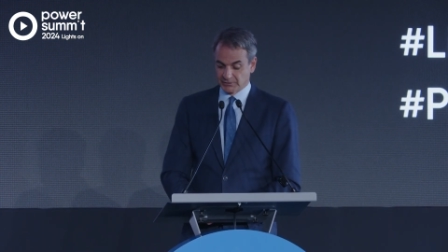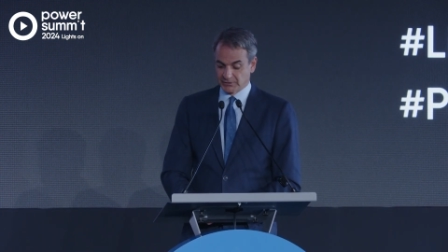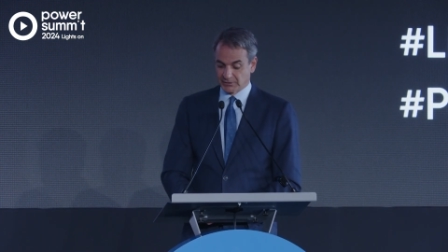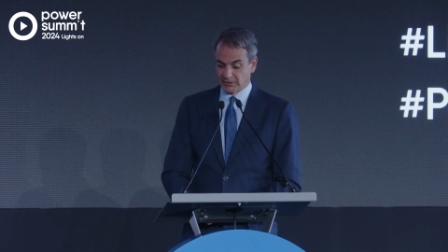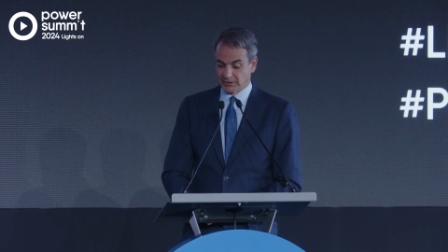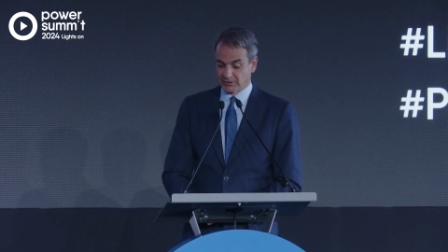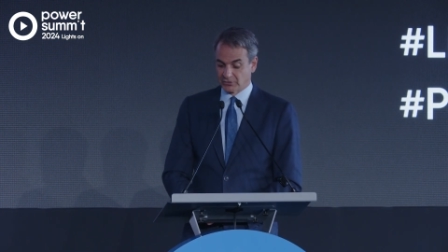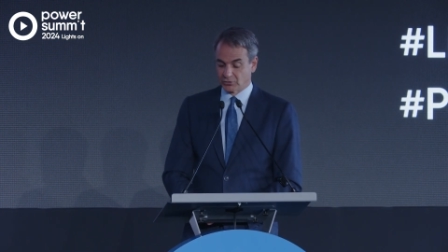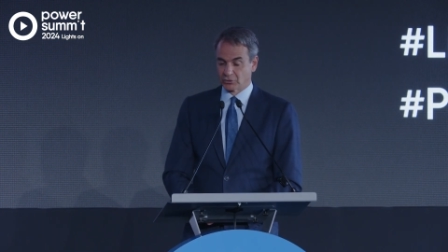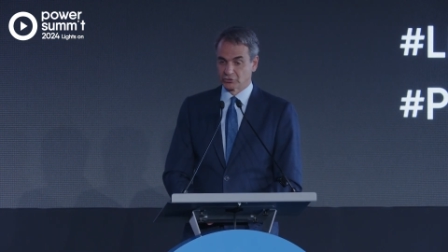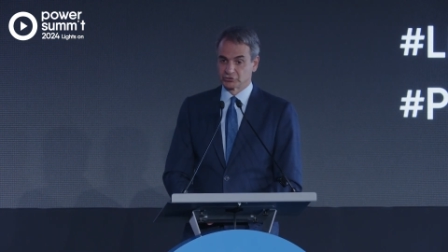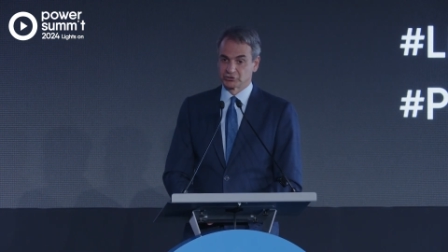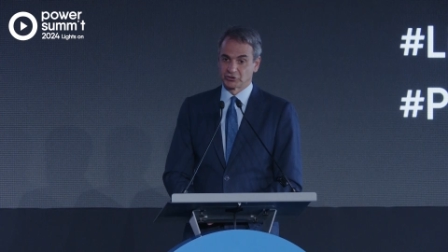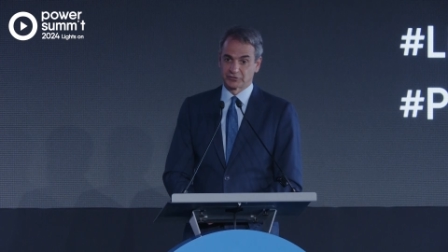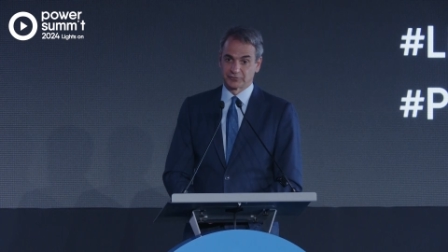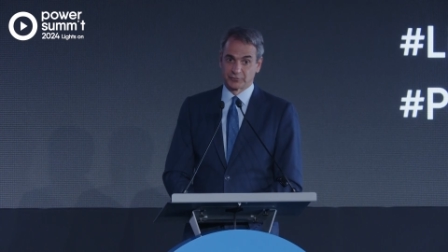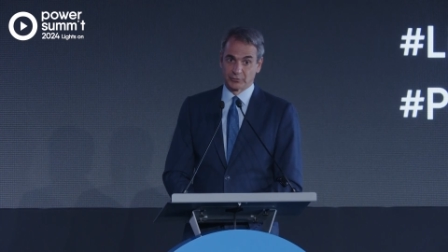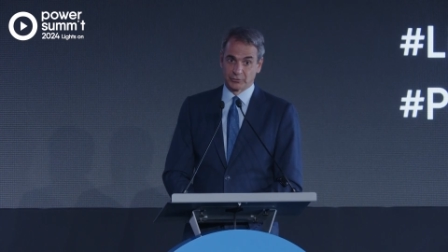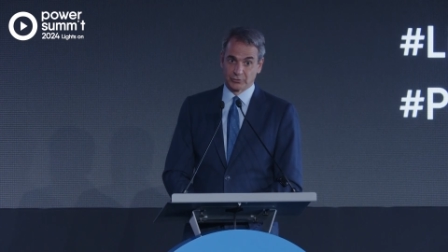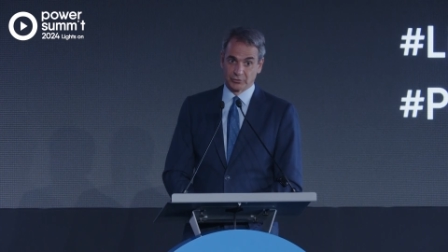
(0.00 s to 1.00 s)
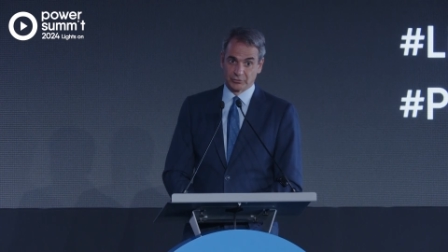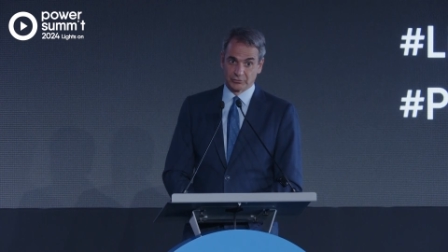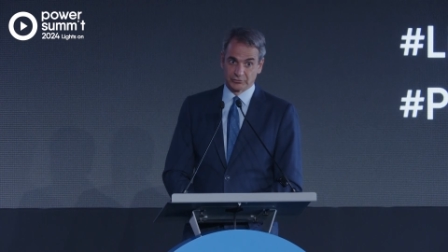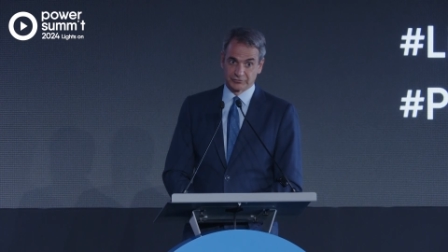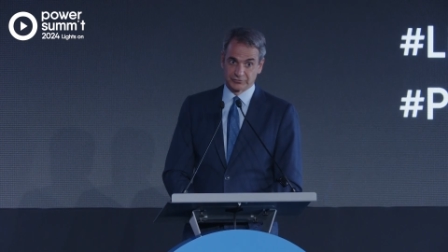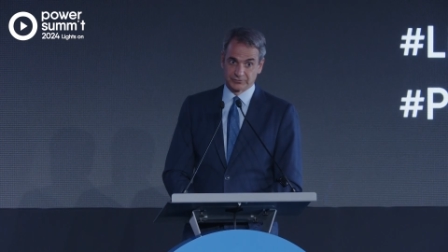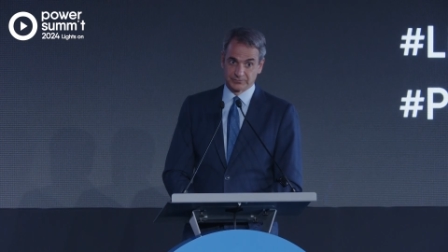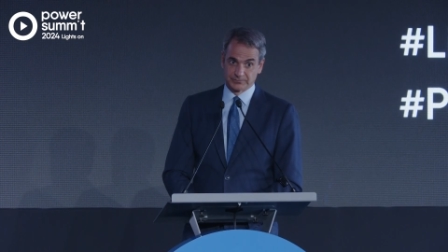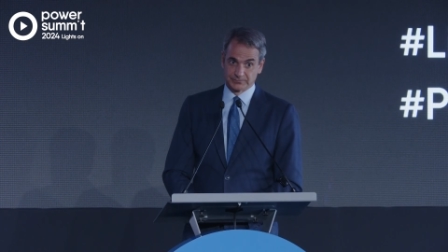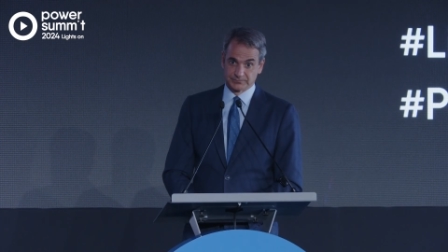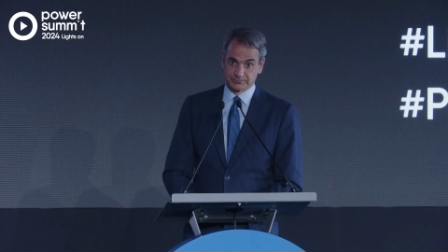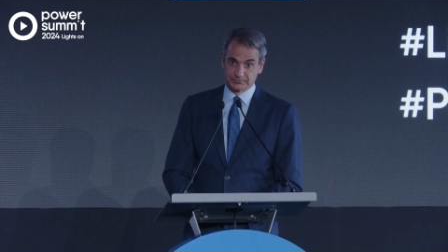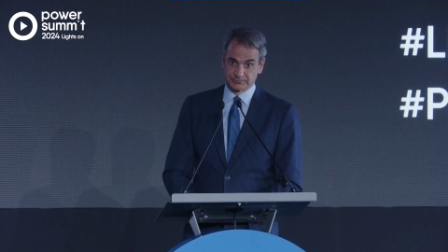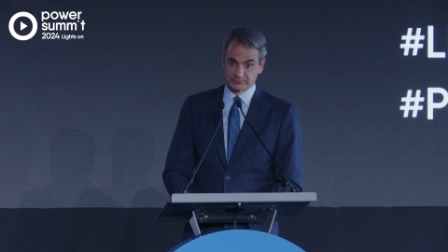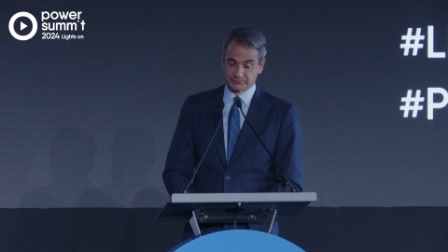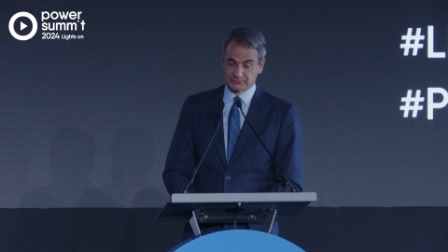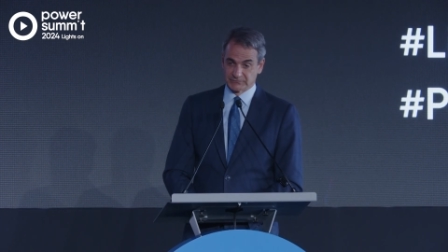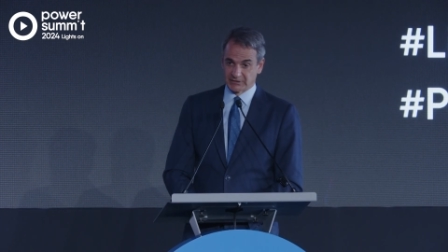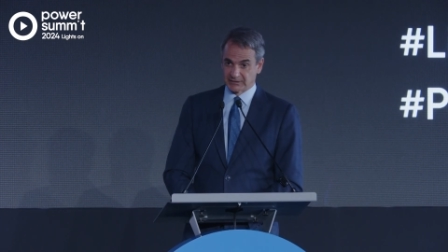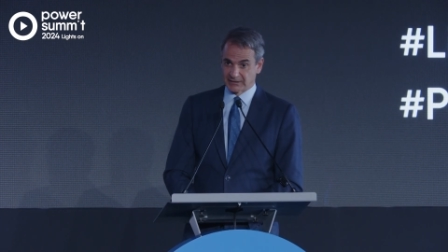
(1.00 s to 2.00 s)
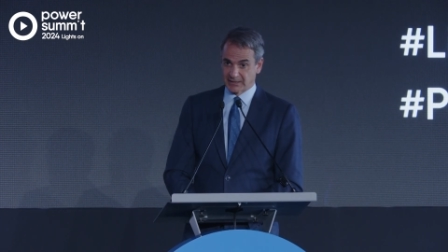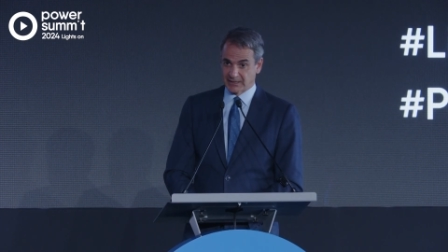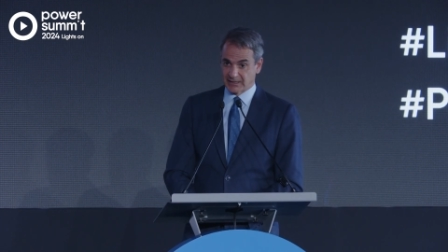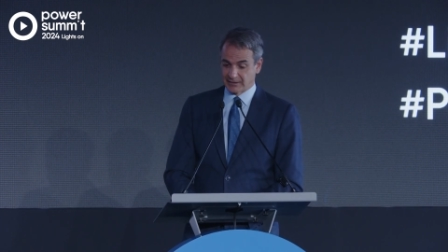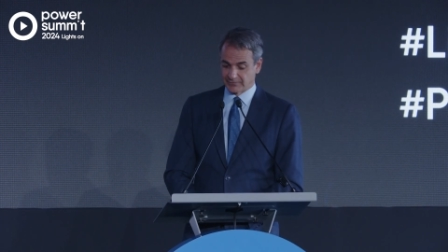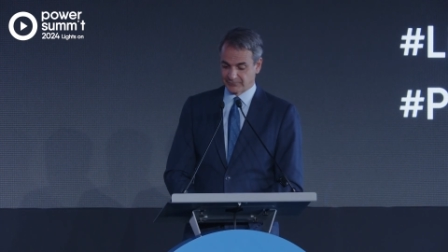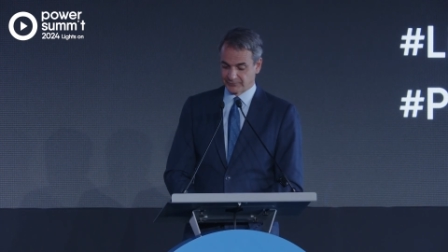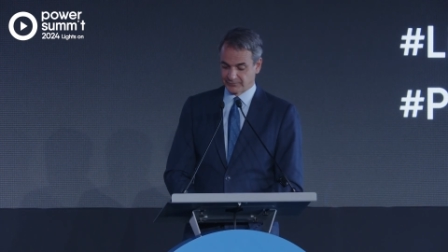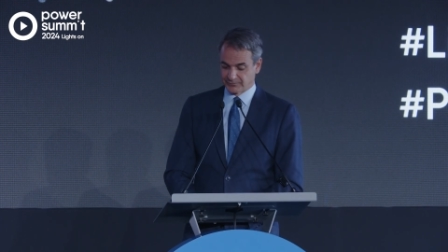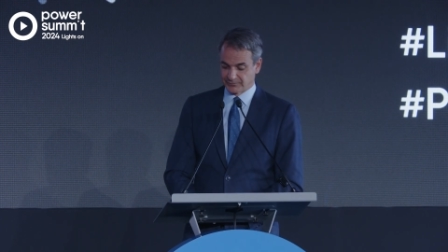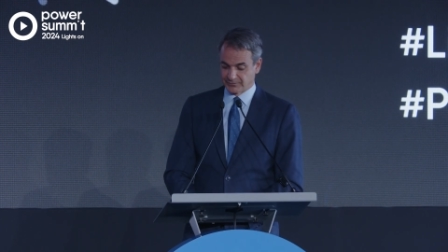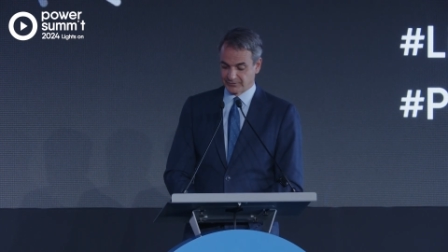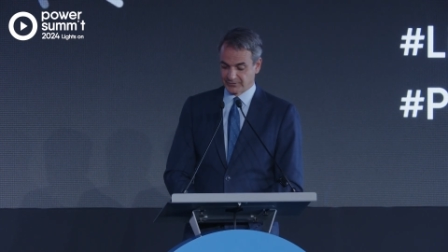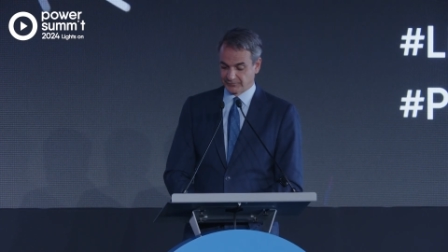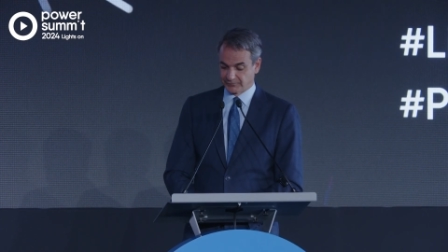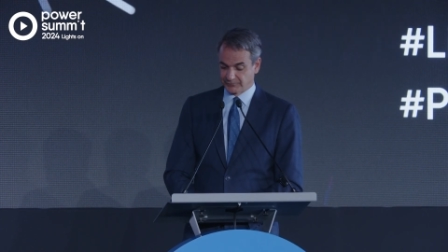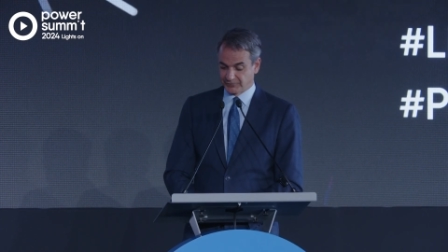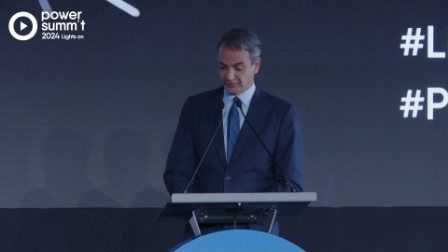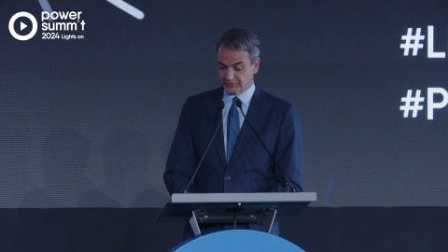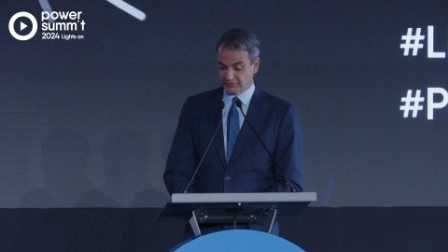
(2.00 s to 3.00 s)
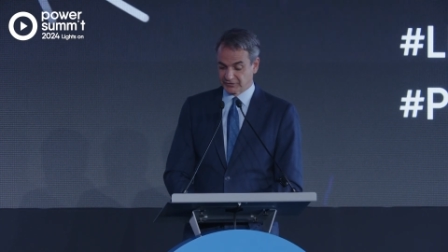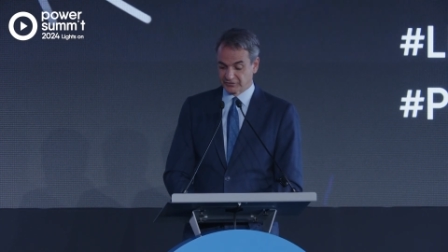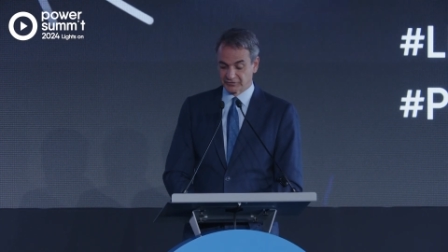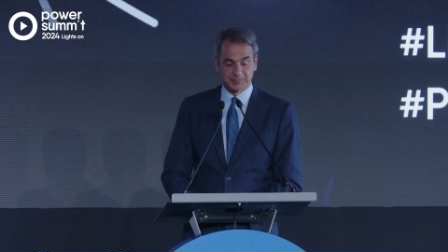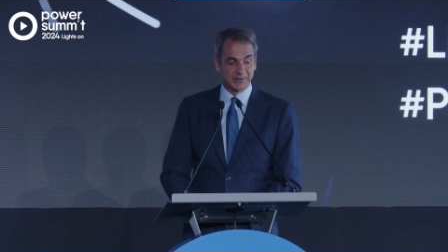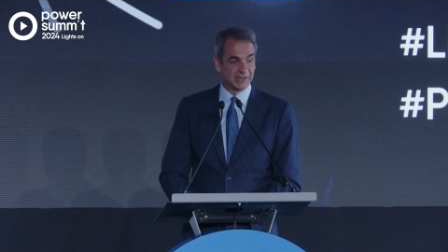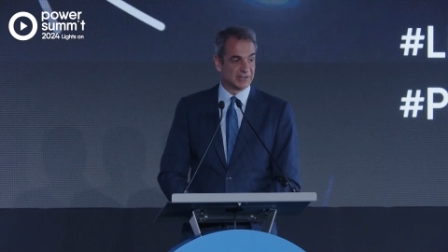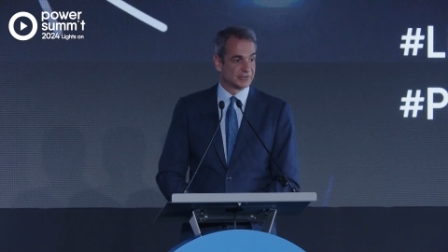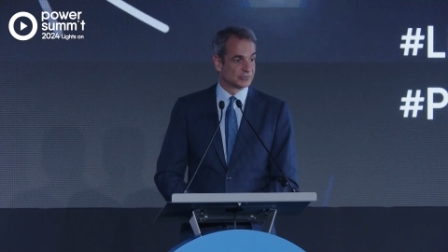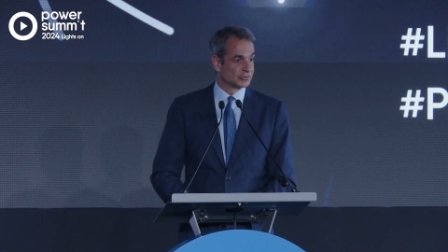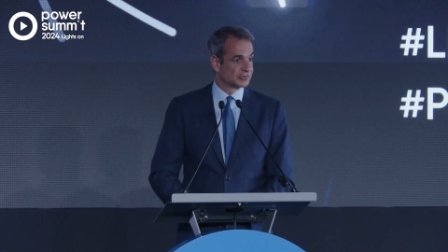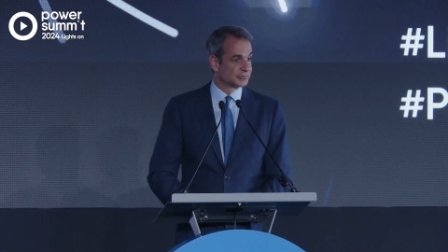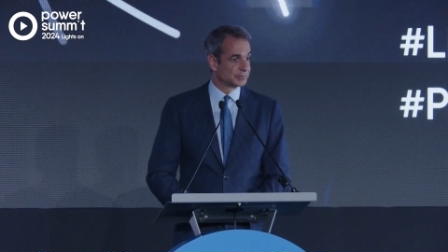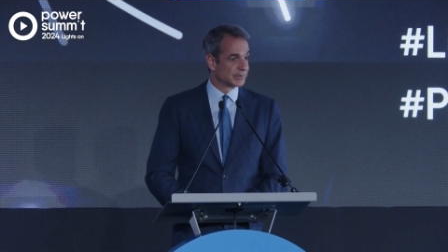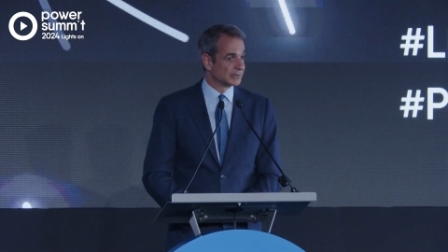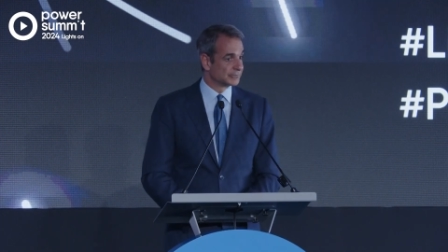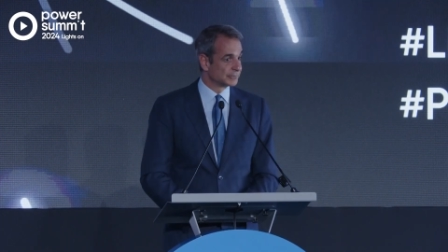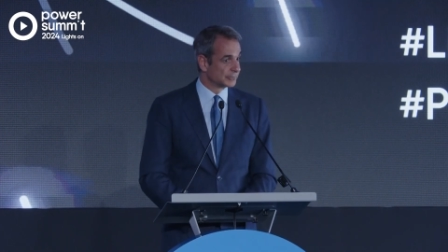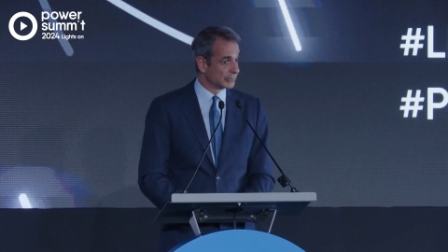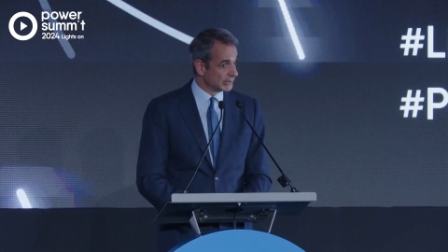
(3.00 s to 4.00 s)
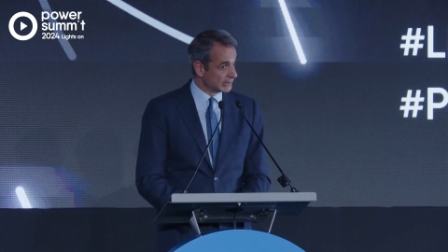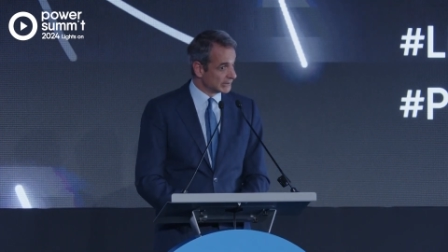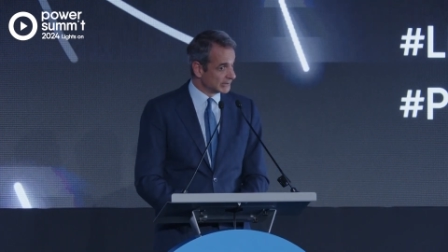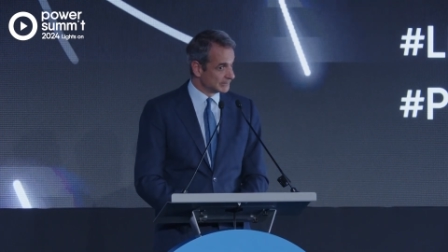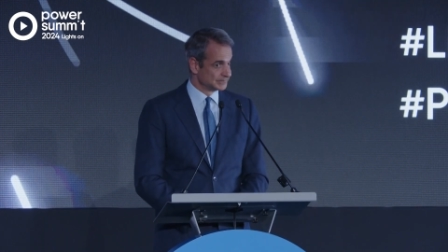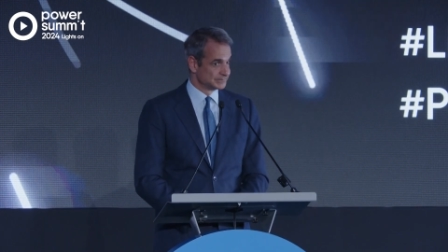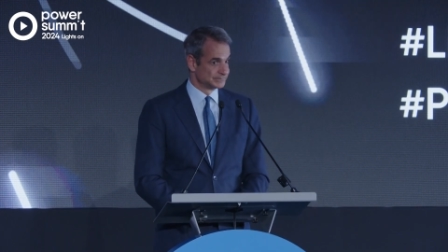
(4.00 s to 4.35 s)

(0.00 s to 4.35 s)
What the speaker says: and not just for those that have the fiscal space to spend freely.